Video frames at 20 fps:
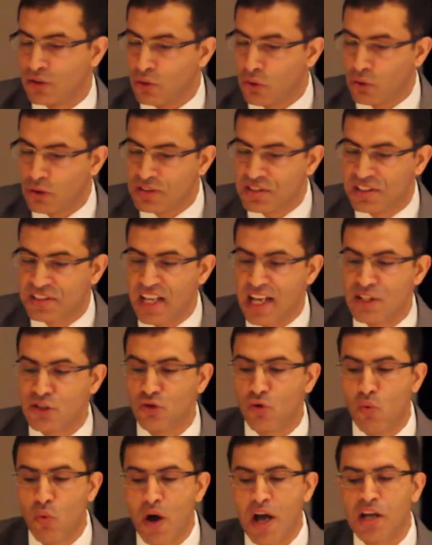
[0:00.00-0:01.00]
calls it, as
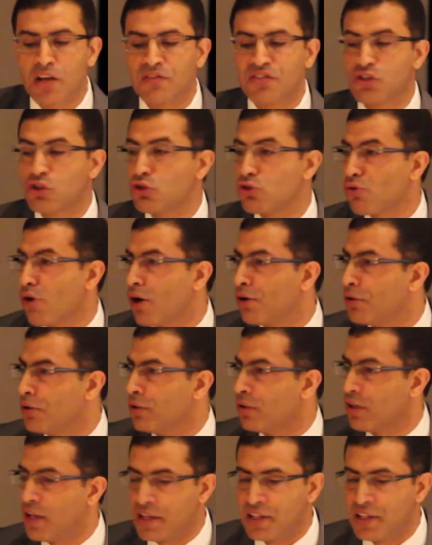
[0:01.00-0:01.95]
a way of struggle,